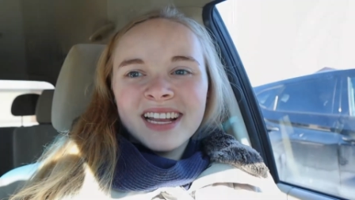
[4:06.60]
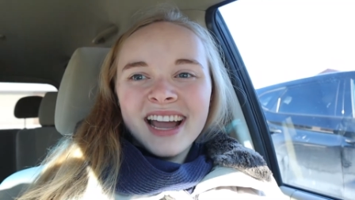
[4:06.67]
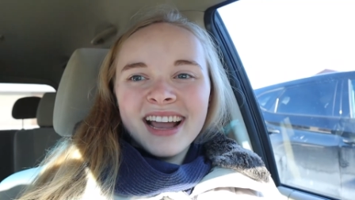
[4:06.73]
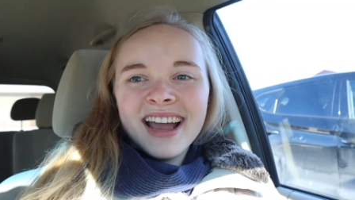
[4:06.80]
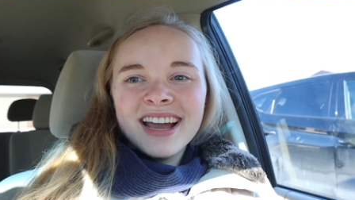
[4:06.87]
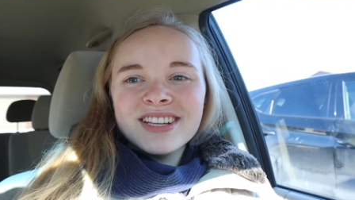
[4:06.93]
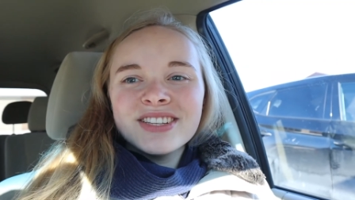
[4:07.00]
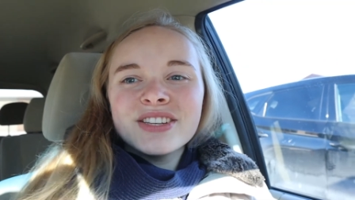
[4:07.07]
Hi
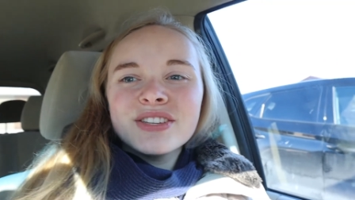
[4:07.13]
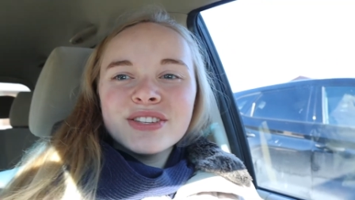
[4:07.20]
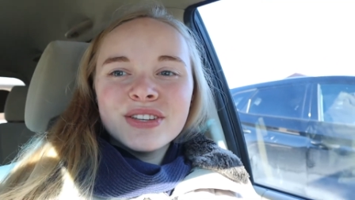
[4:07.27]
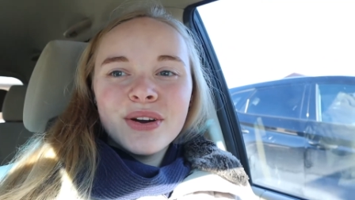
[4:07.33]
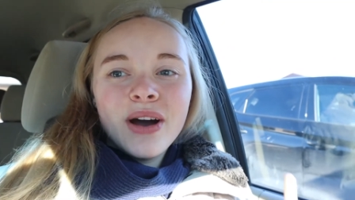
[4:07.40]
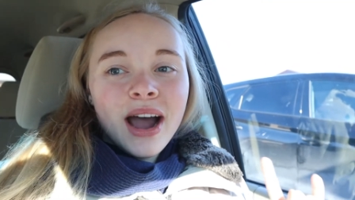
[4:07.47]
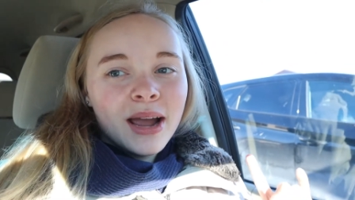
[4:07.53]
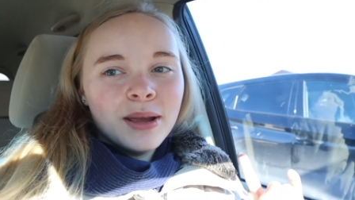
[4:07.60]
guys,
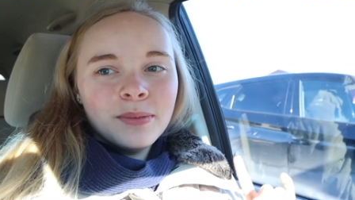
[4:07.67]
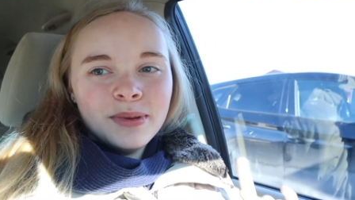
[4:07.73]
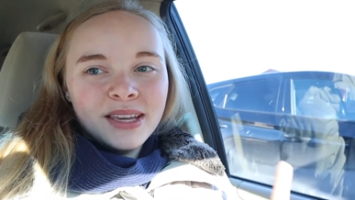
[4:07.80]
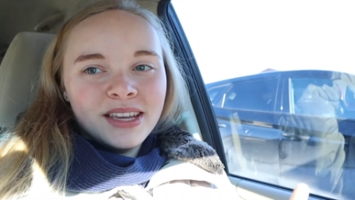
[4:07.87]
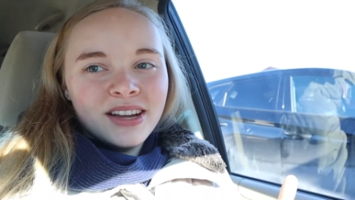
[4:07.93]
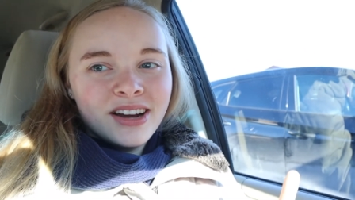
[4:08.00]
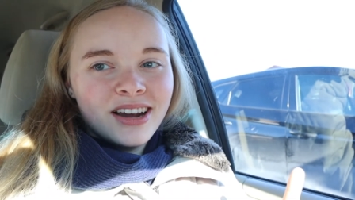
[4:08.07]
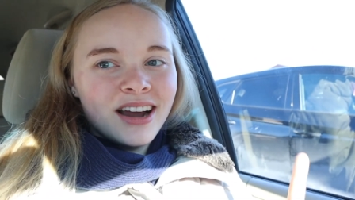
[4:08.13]
so I am
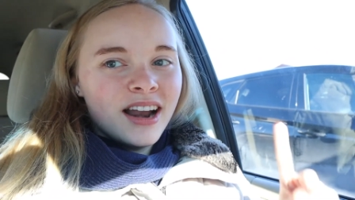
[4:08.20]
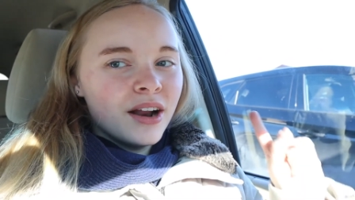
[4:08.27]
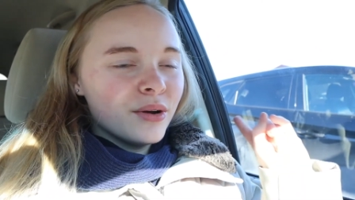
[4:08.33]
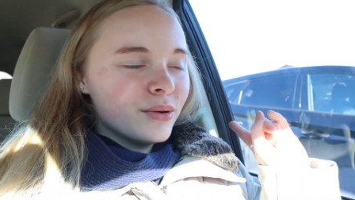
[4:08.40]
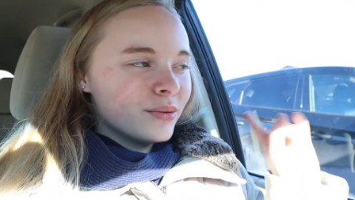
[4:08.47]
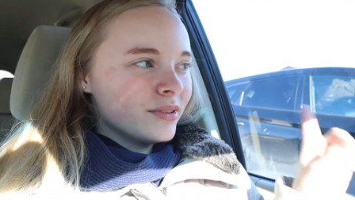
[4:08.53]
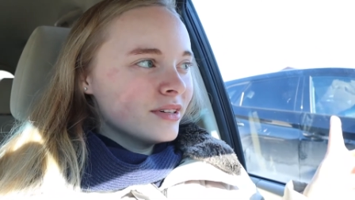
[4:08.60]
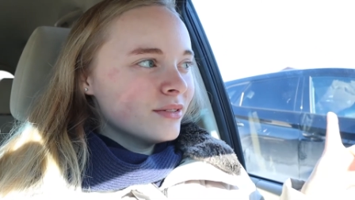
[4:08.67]
here and
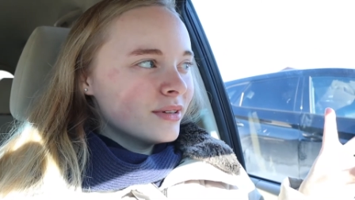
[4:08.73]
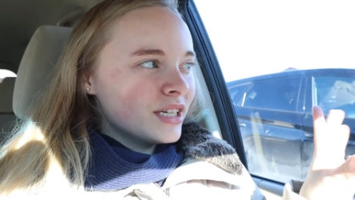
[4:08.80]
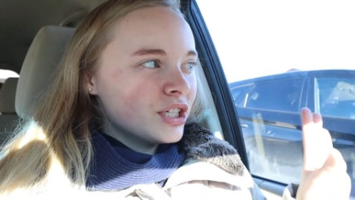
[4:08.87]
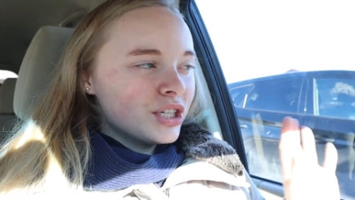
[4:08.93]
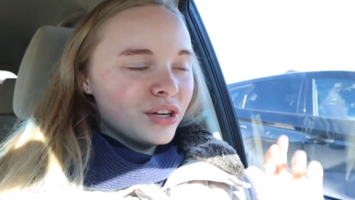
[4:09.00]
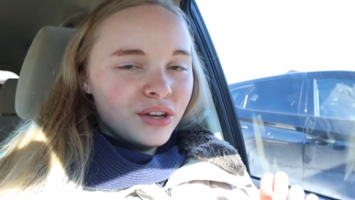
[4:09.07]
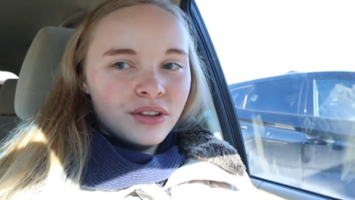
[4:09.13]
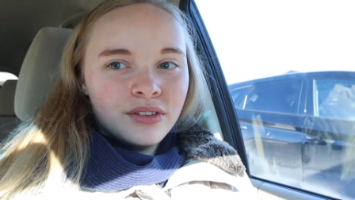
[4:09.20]
I'll real quick
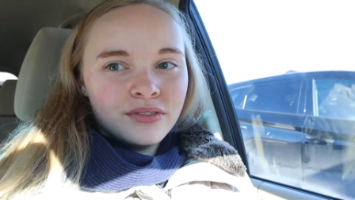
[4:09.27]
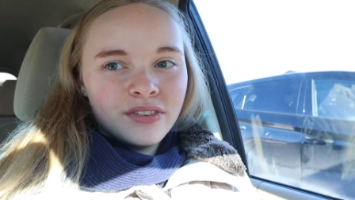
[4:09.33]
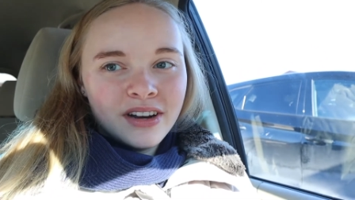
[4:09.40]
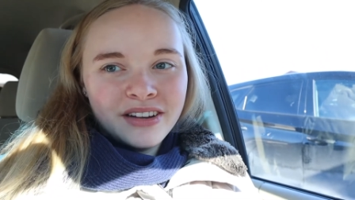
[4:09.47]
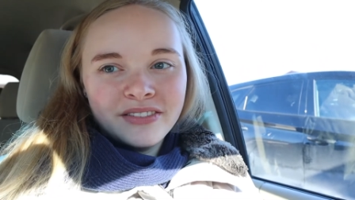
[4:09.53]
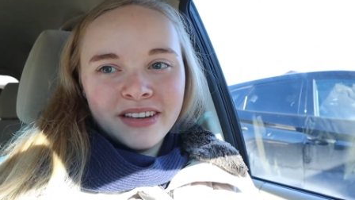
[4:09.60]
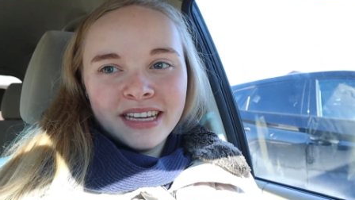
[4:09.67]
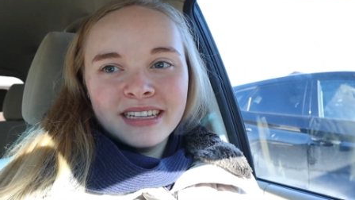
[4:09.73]
show you the
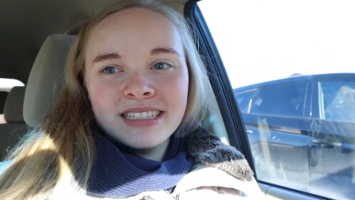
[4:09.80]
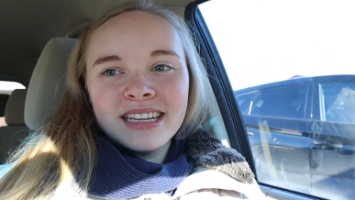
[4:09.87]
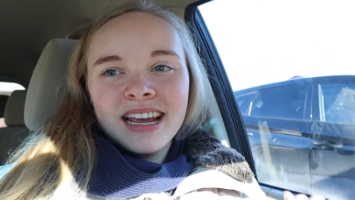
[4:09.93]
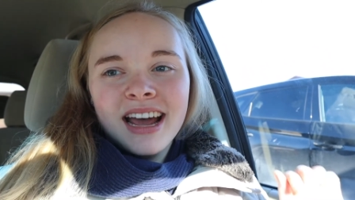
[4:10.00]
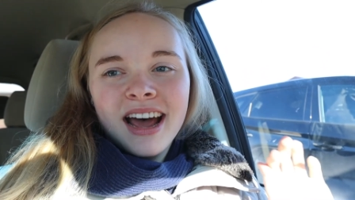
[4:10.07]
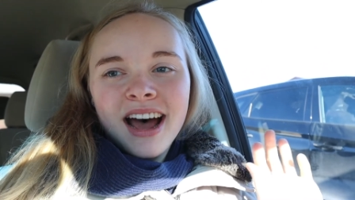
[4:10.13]
front of it.